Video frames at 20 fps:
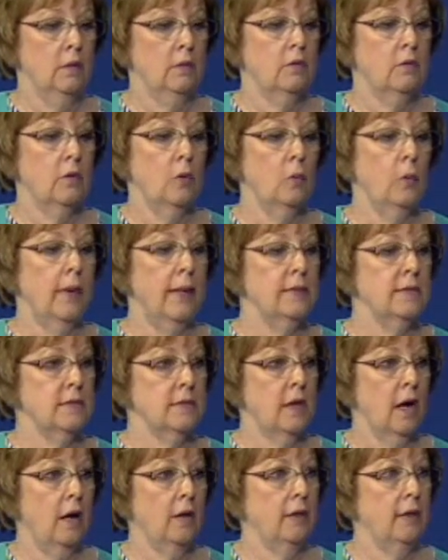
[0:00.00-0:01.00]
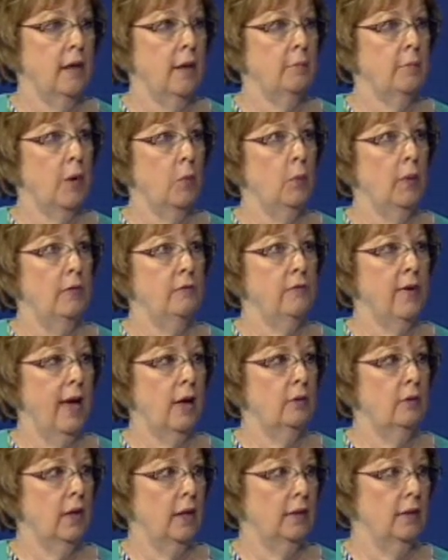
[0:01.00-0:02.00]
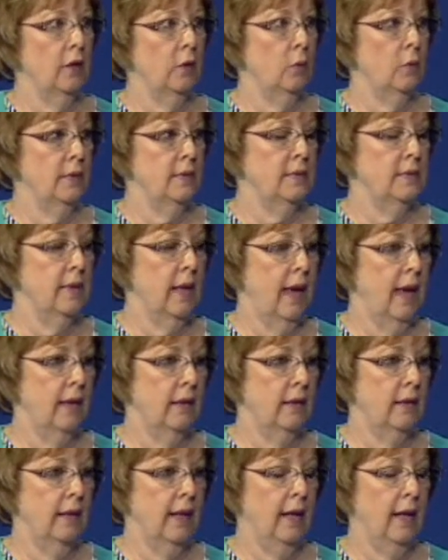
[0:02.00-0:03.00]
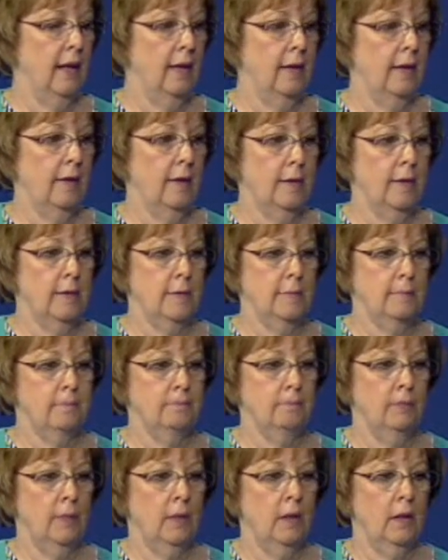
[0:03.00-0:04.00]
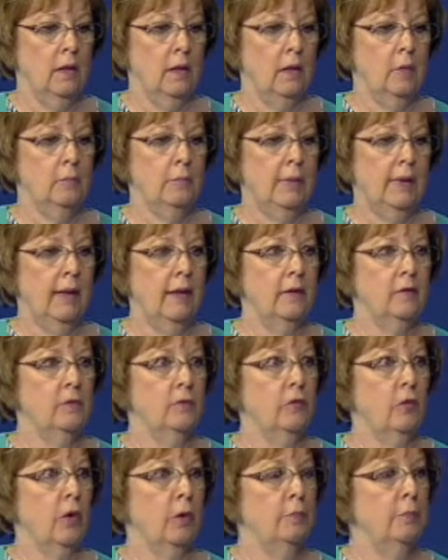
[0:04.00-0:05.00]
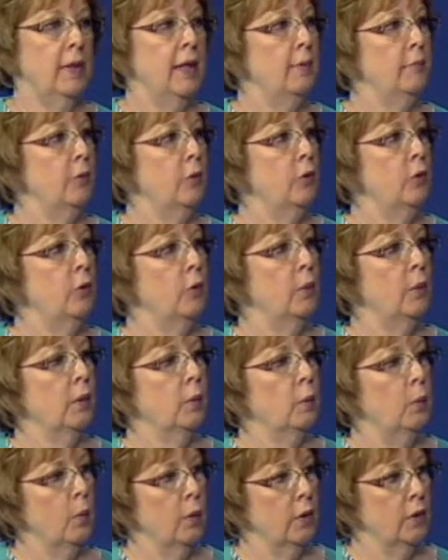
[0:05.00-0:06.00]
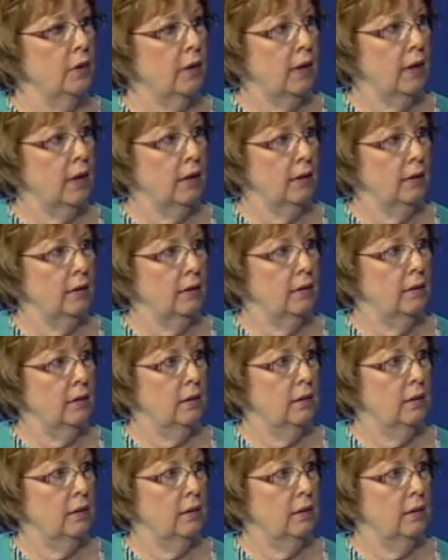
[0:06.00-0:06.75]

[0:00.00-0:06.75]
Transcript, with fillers: So we started it, but we found that there was not a um, place for people who were working